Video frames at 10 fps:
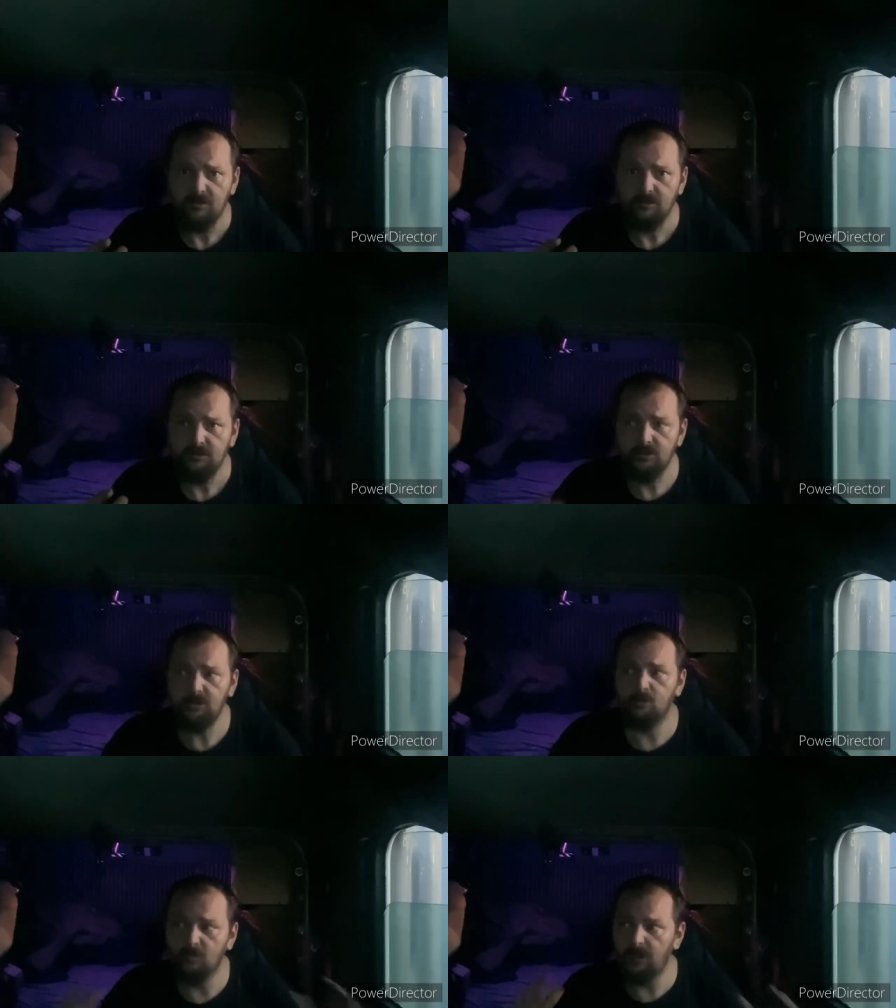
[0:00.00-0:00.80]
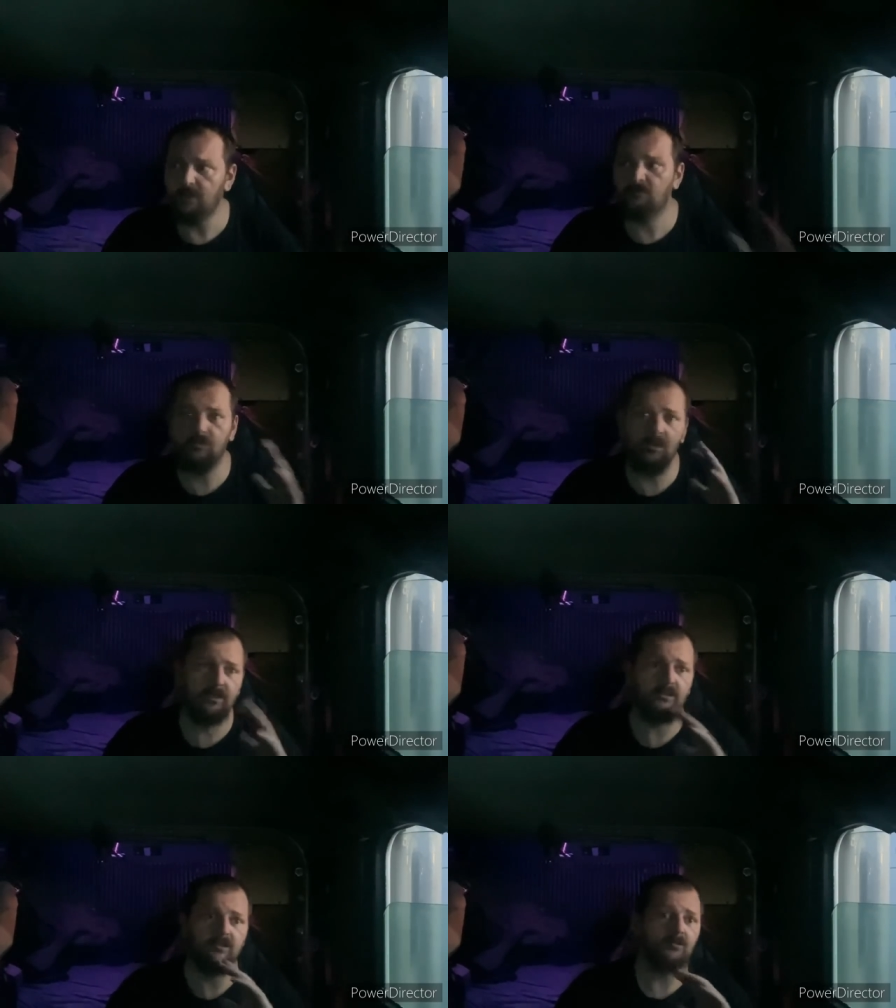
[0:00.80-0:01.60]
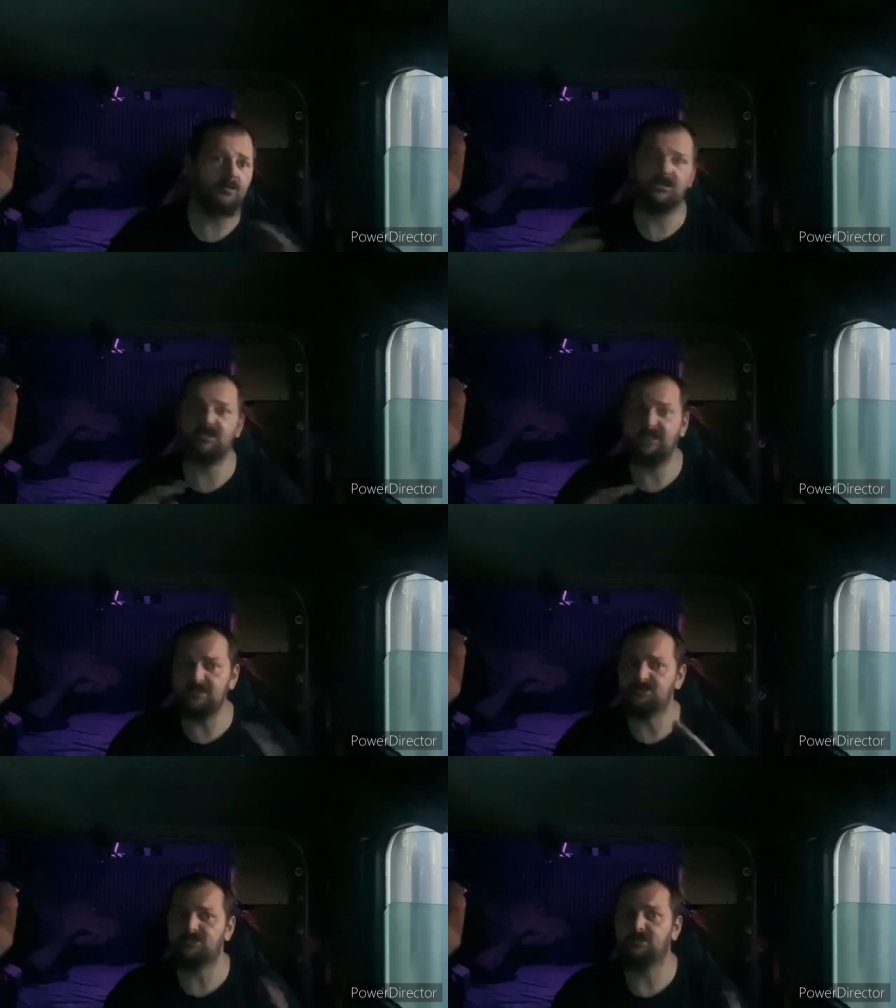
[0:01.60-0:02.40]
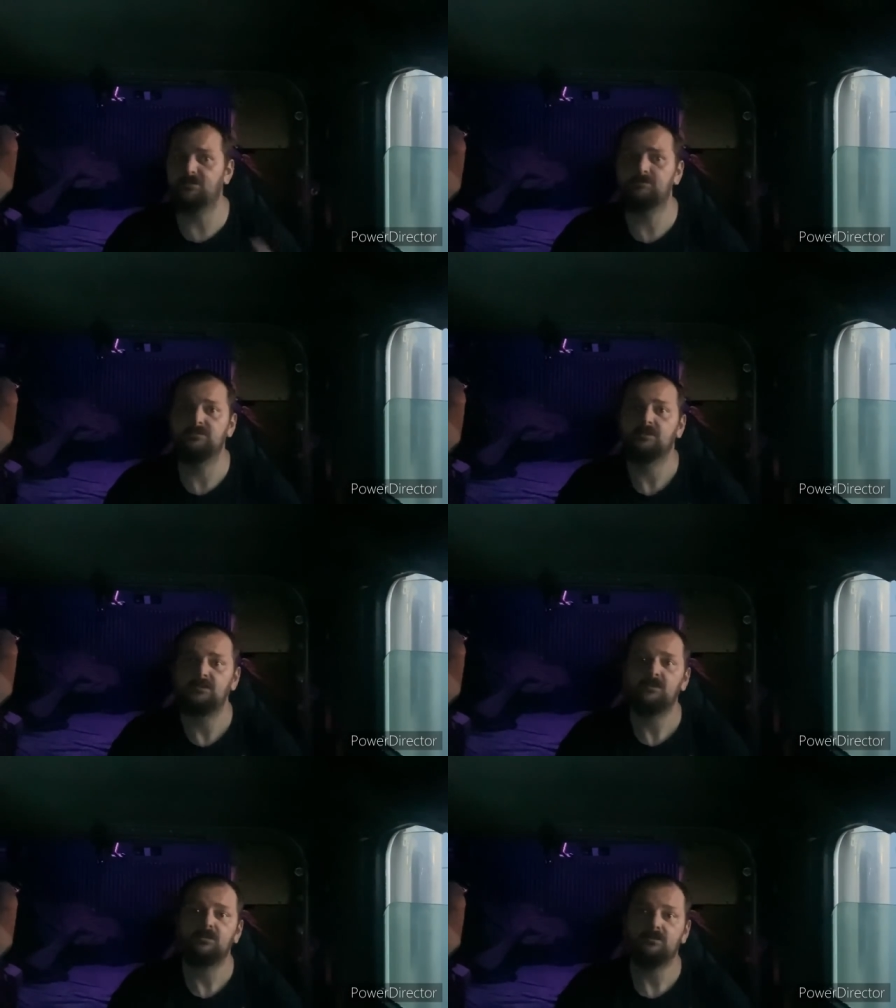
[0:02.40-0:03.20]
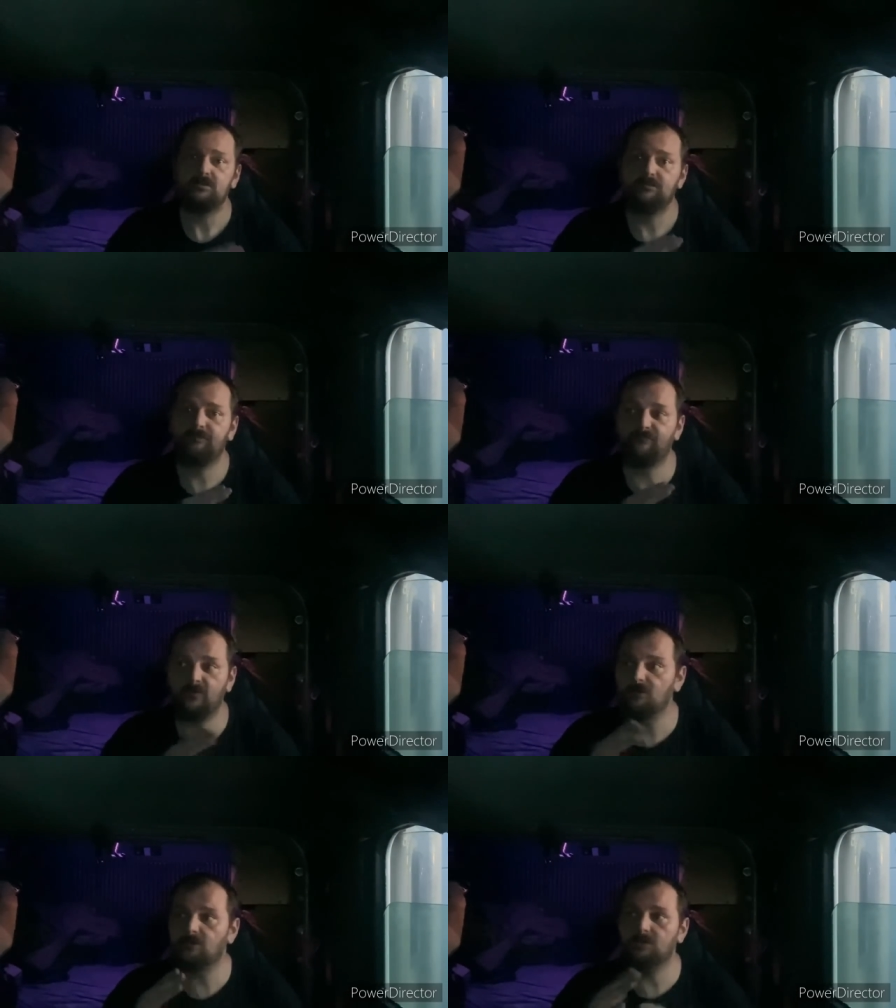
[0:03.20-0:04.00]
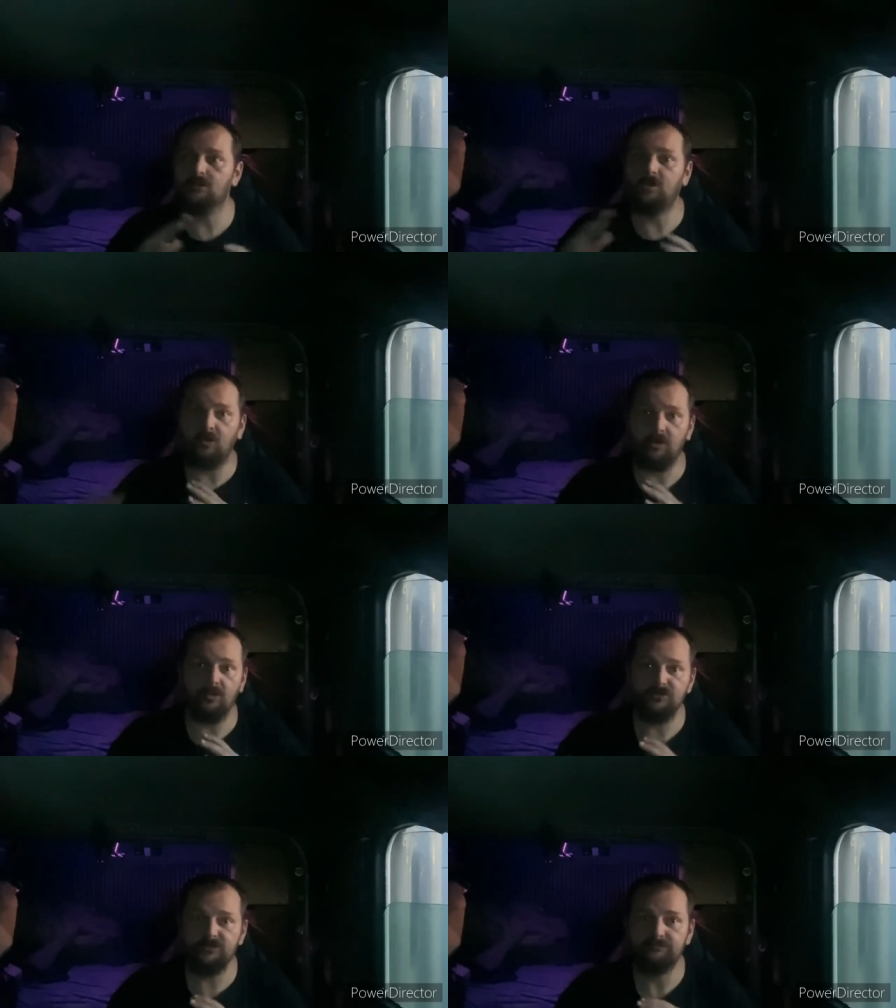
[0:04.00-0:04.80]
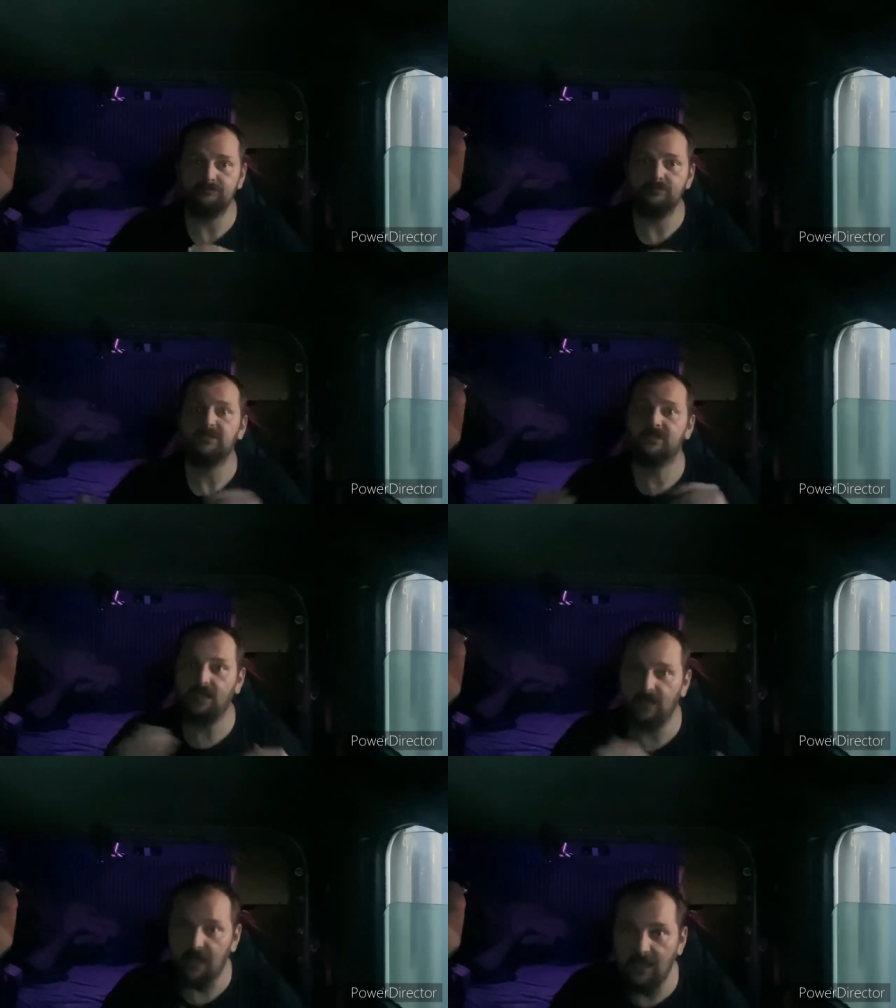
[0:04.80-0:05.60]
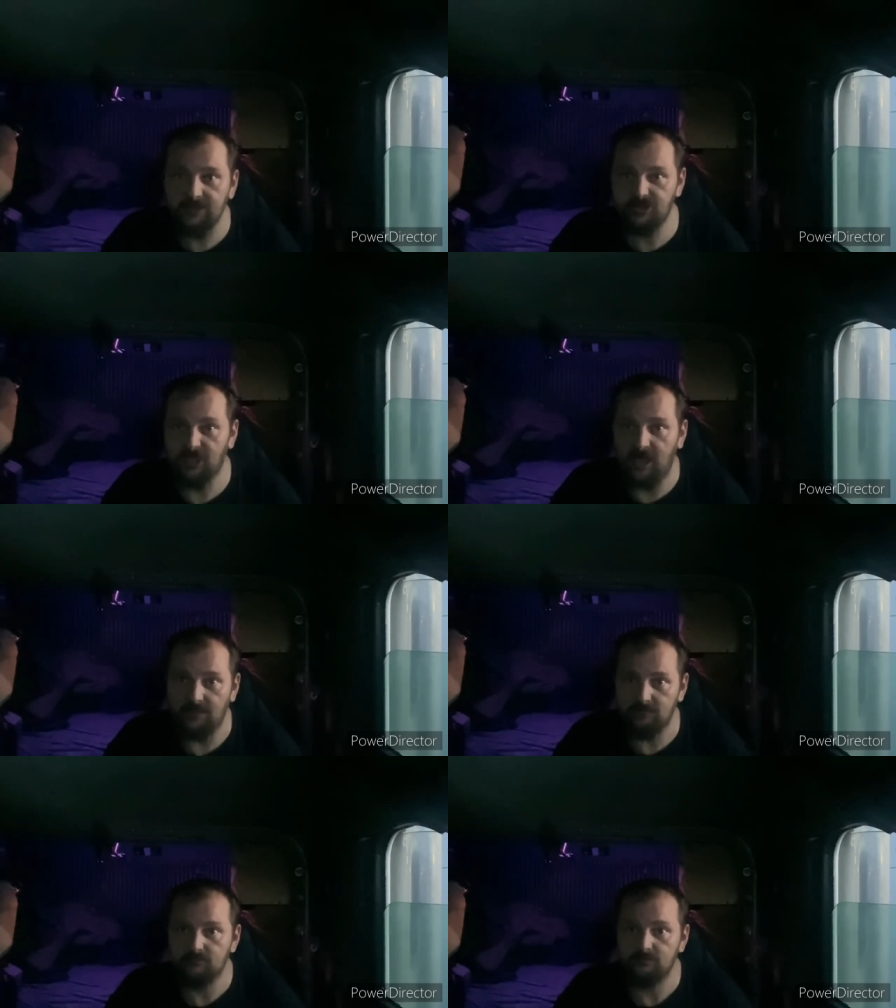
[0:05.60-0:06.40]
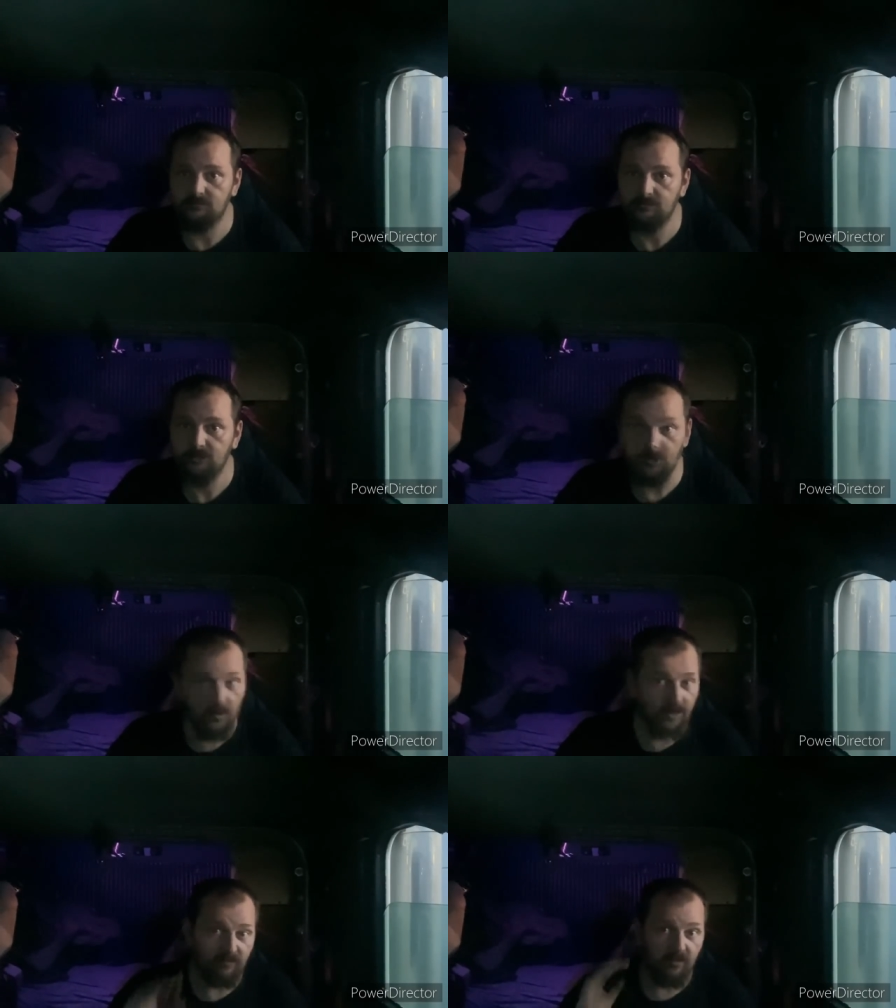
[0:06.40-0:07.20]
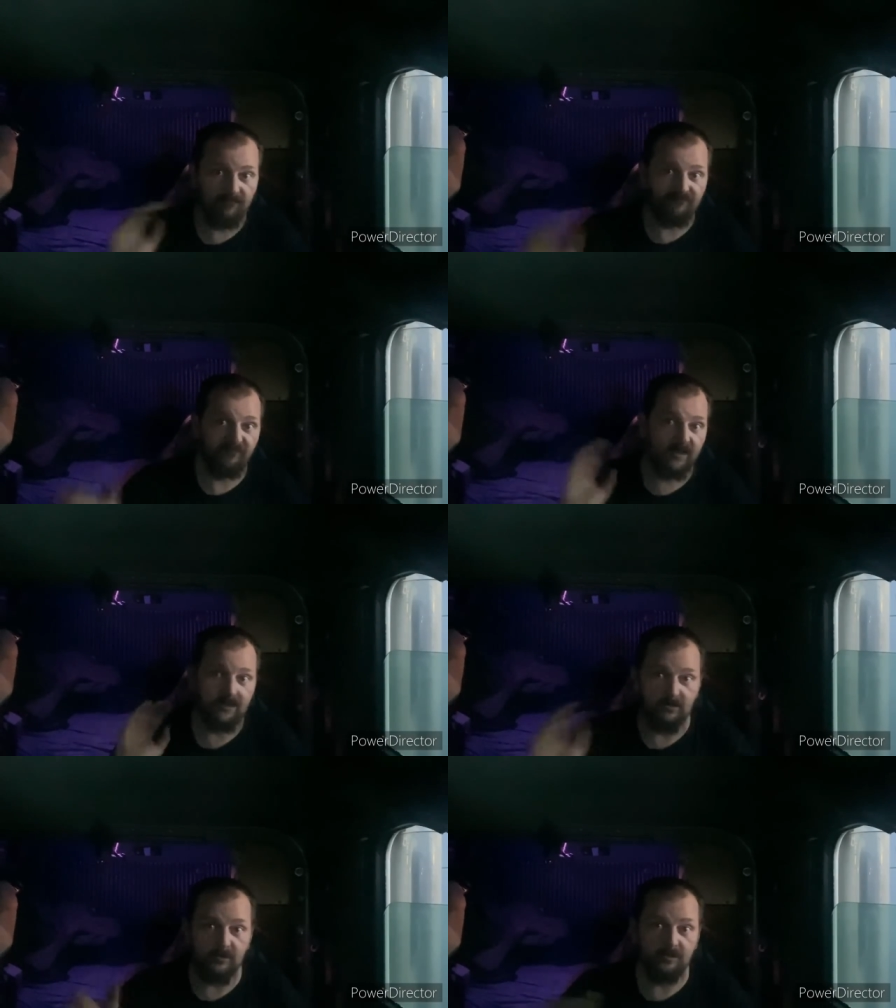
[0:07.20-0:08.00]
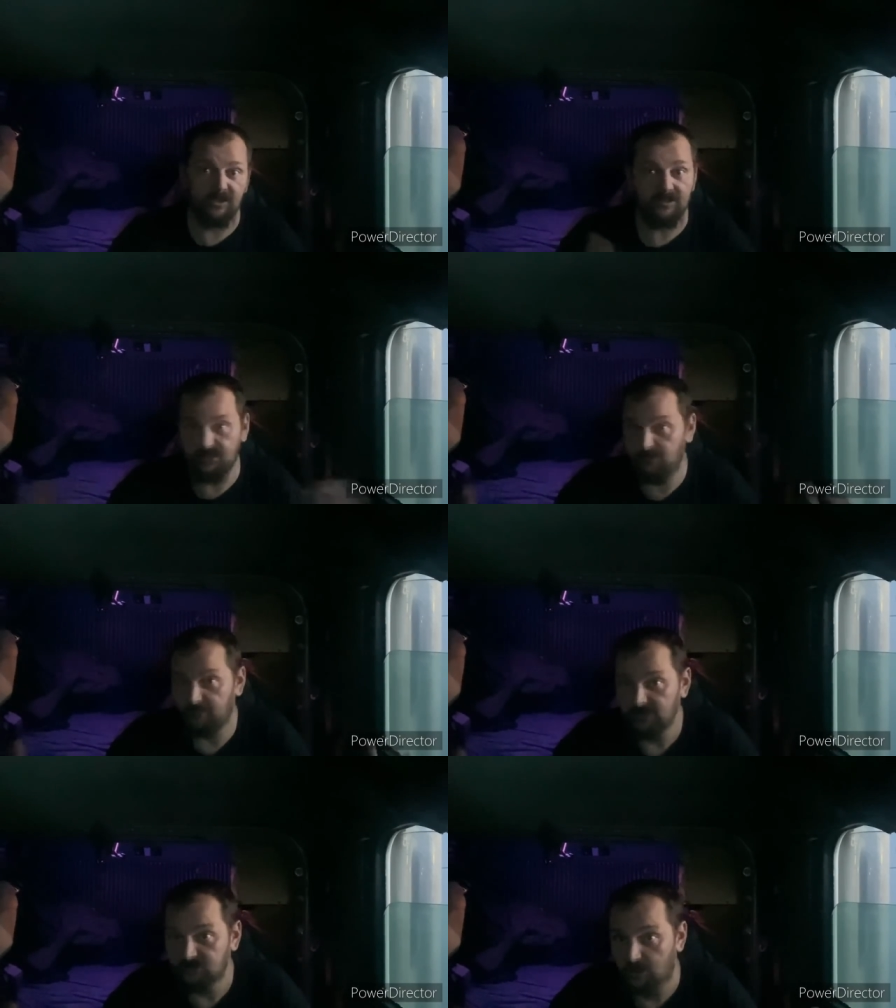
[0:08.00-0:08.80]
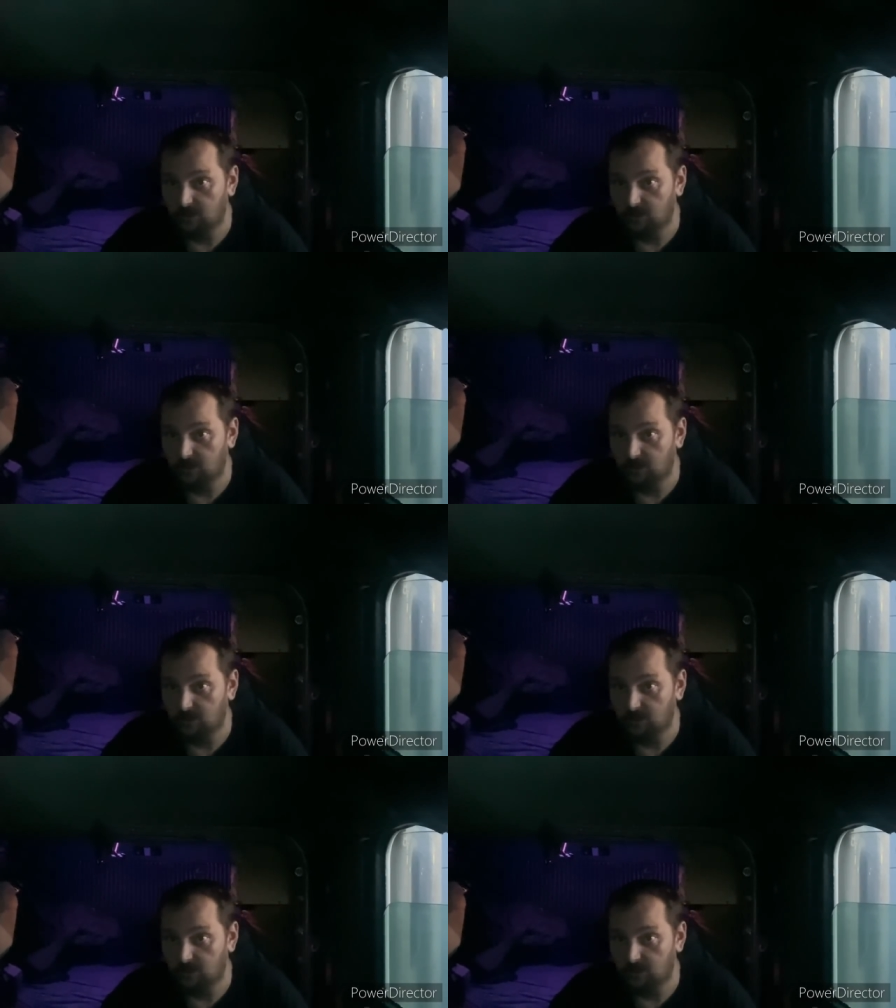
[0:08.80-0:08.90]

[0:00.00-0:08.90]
You want to run the Northeast for cars? Get a hot shot. You want to run freight in the Northeast? Get a big truck.